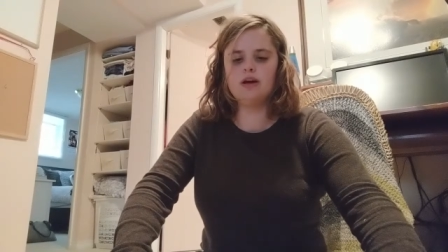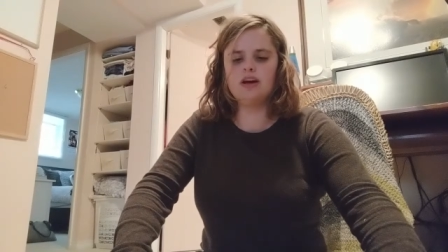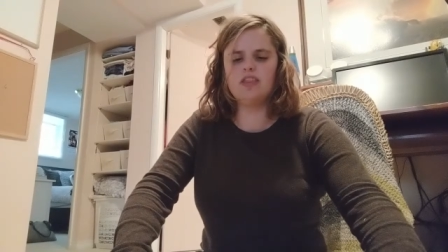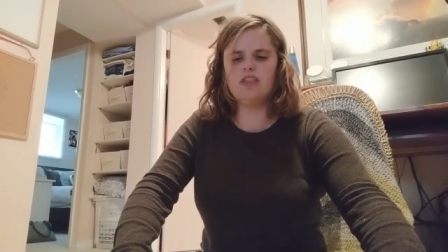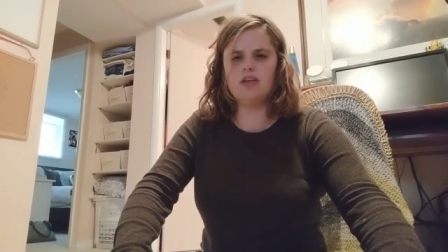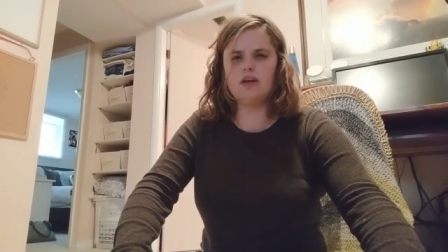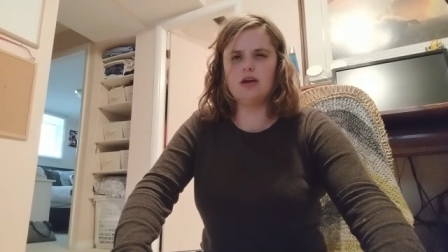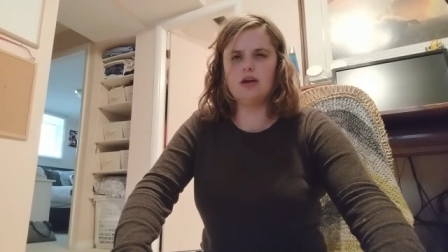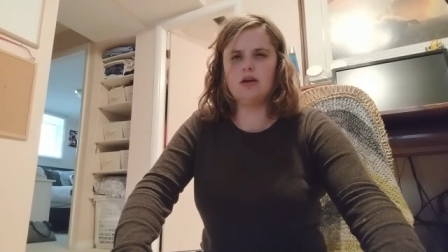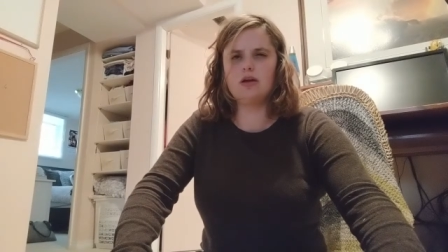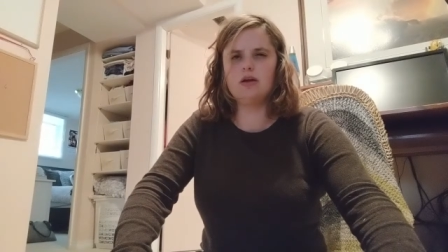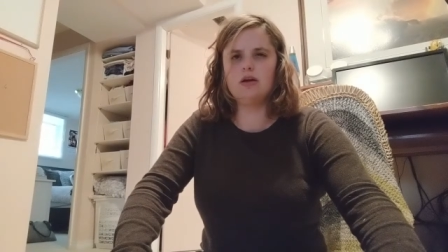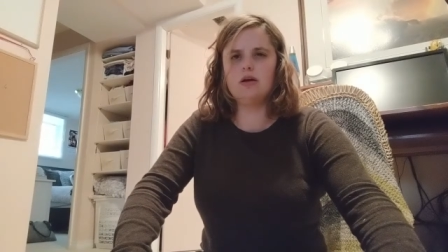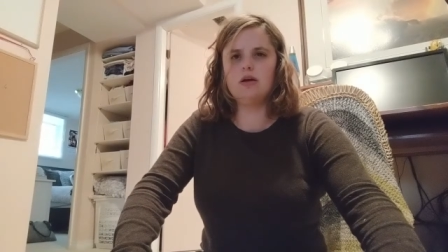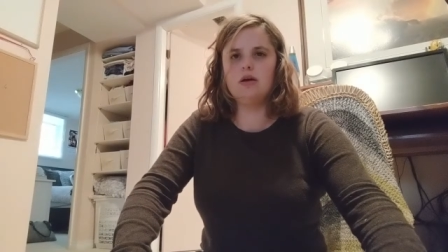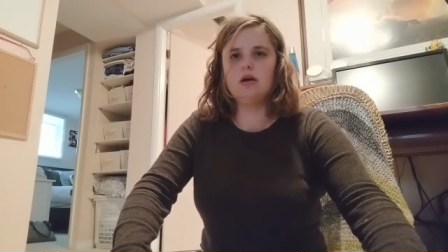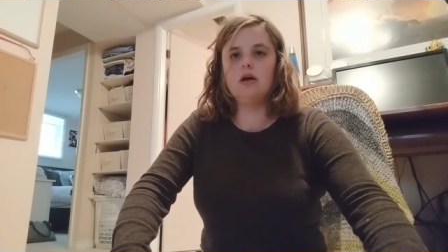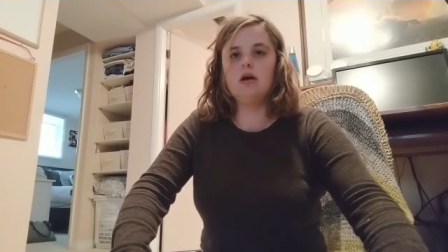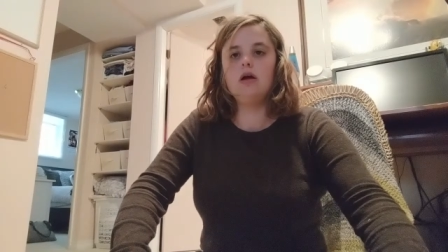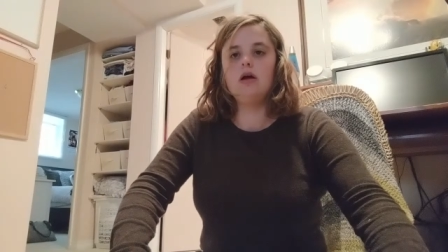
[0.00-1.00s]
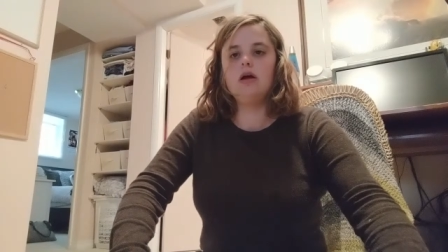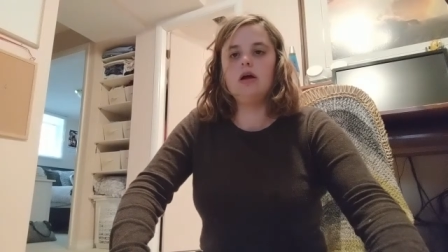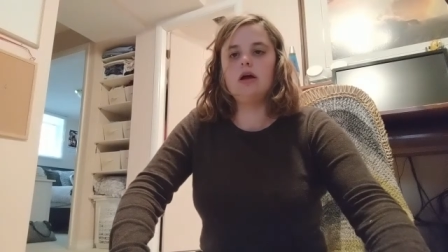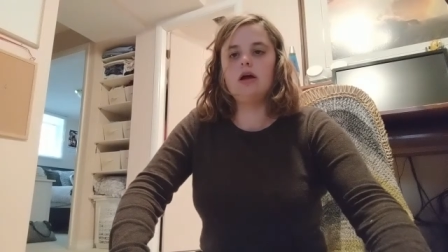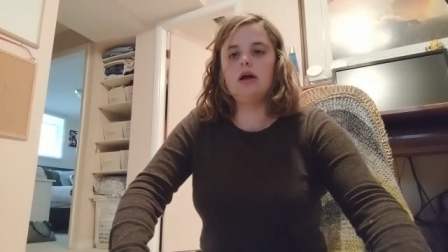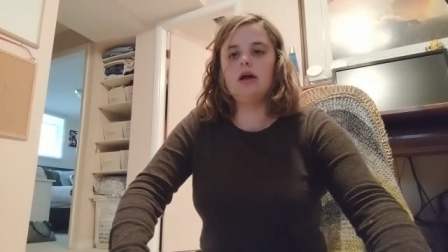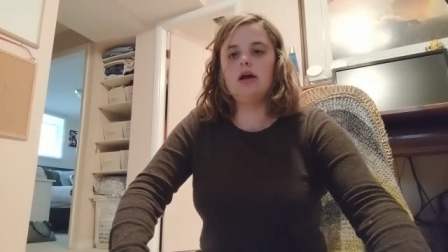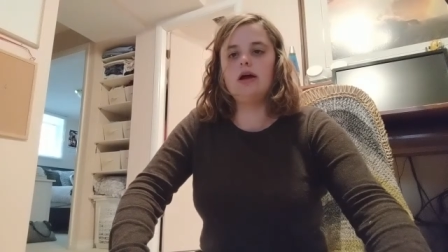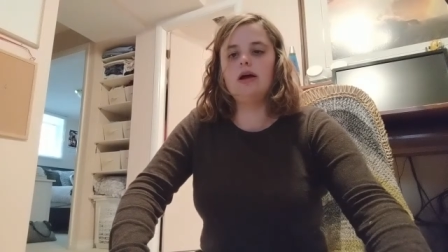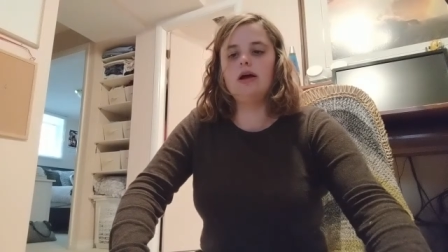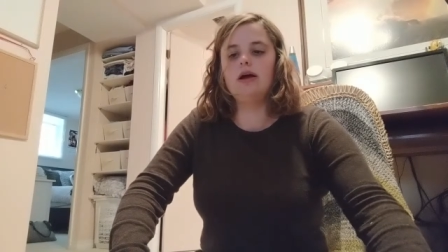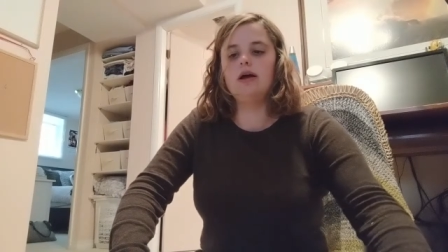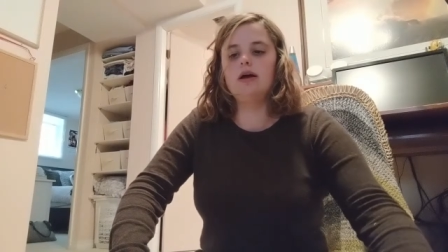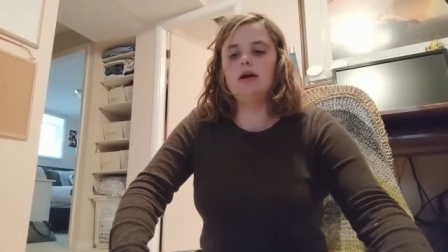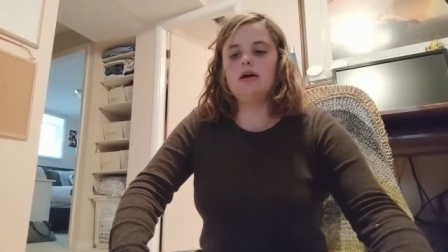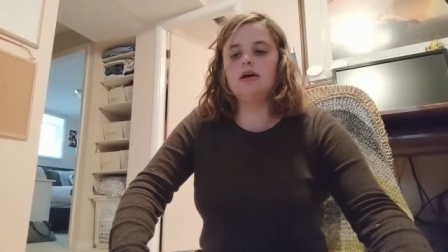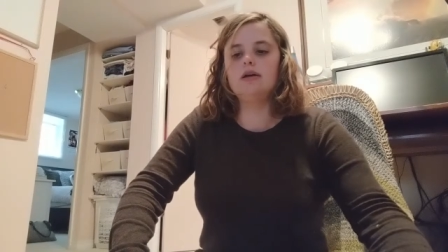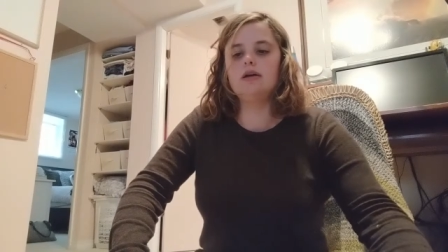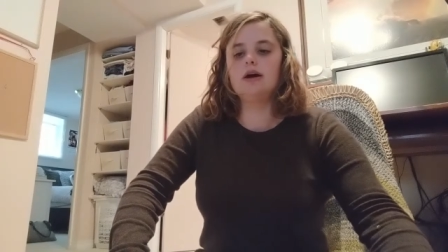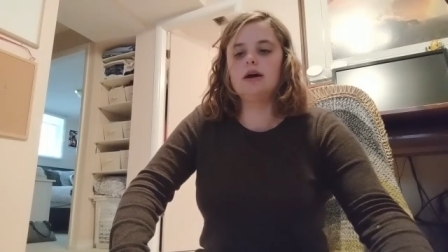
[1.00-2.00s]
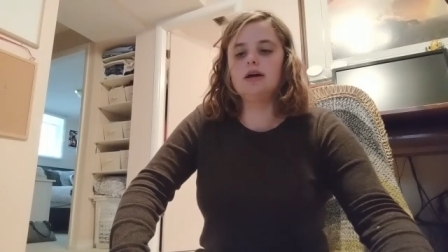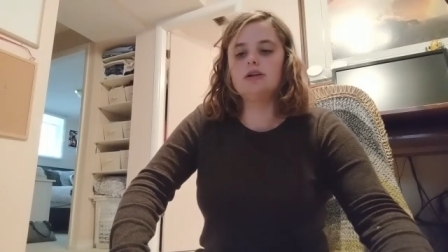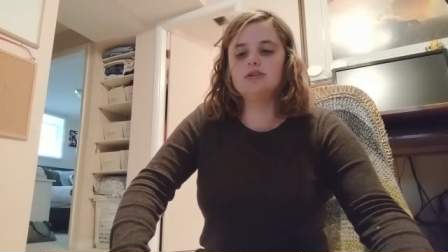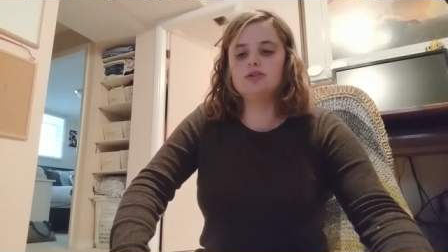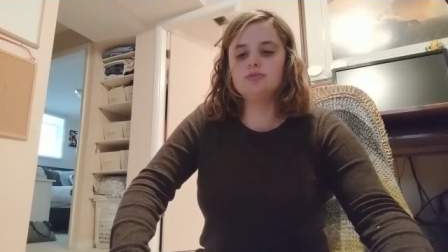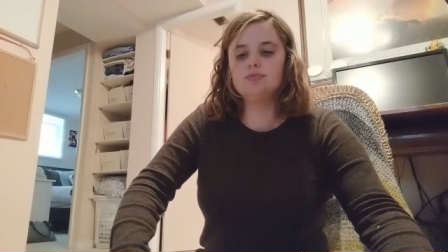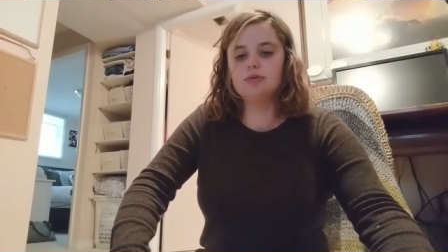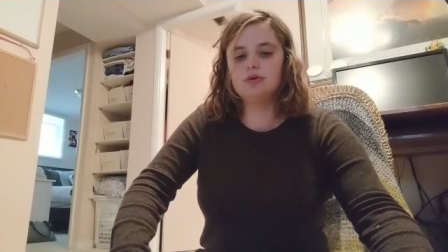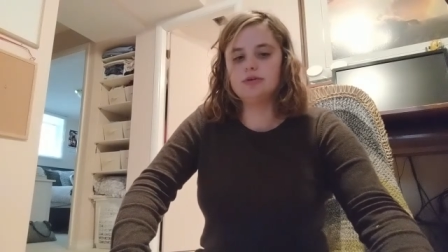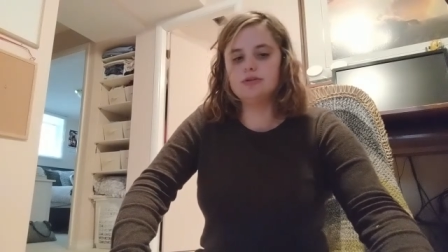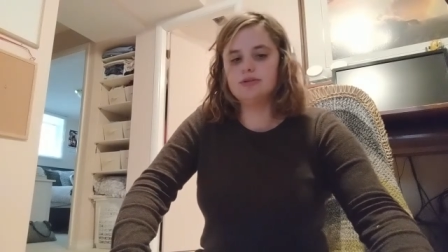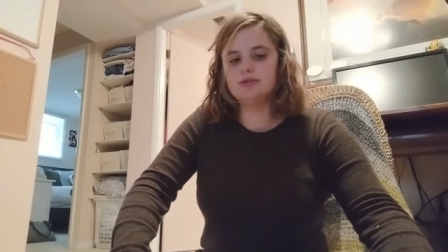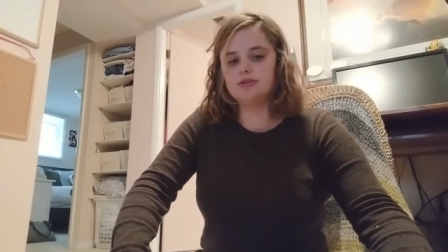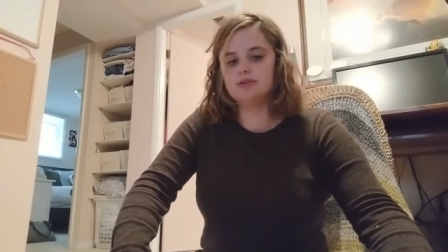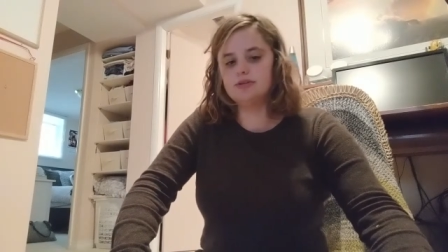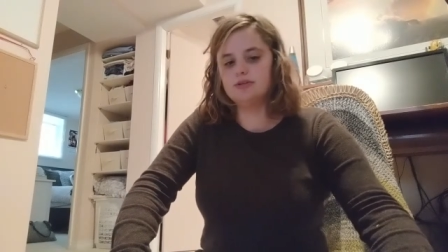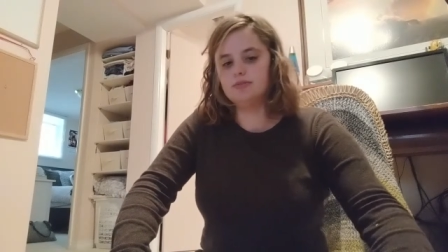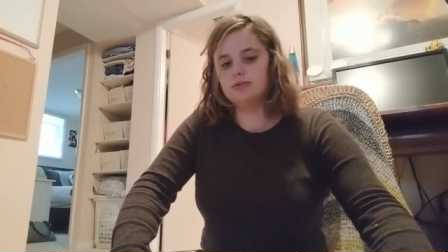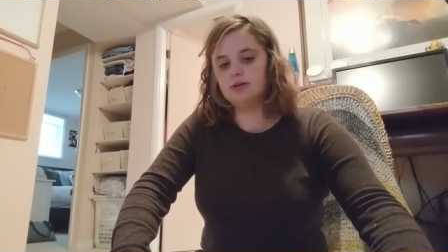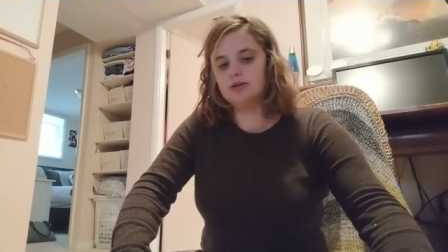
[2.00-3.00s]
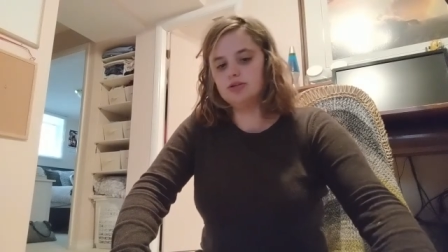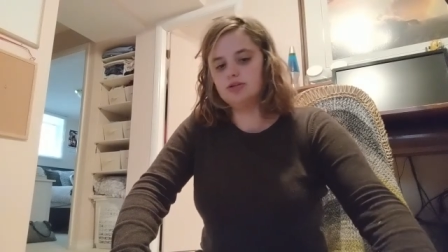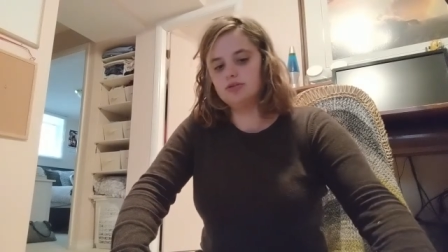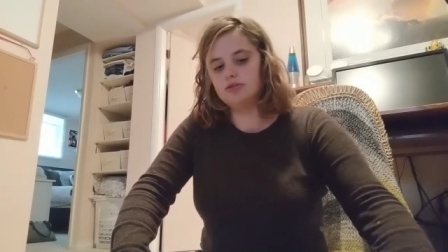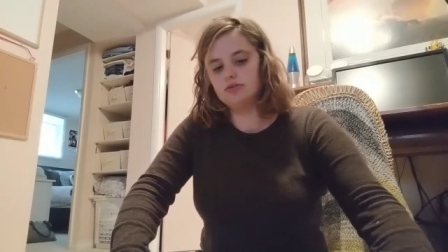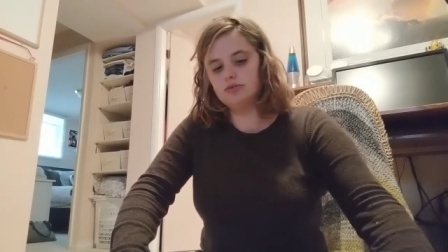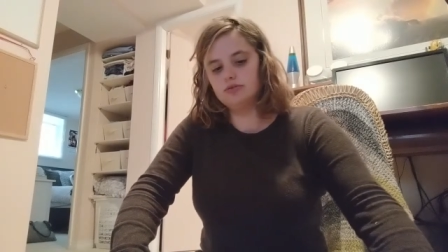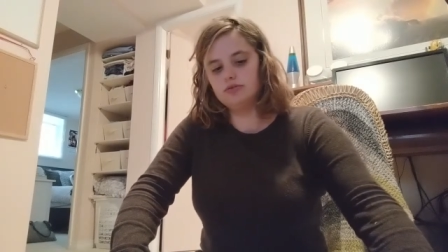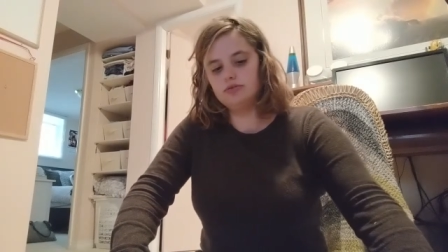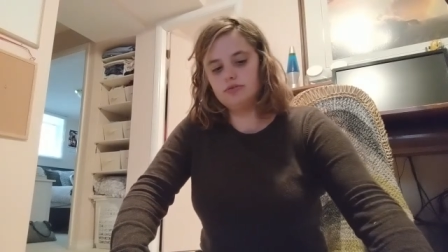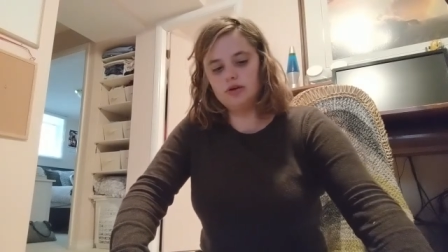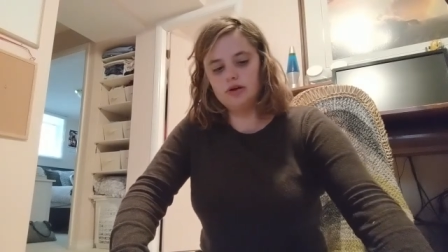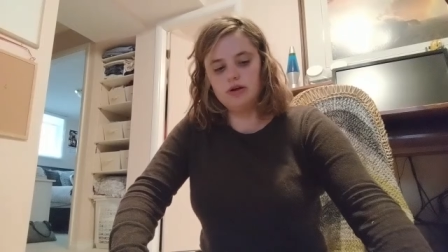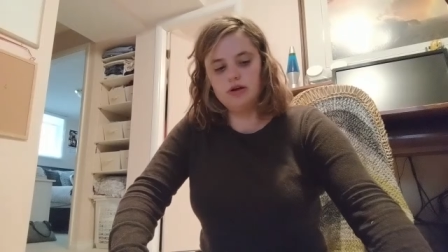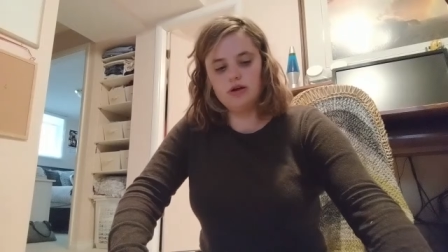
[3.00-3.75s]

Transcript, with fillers: I think. And I just purchased a bunch of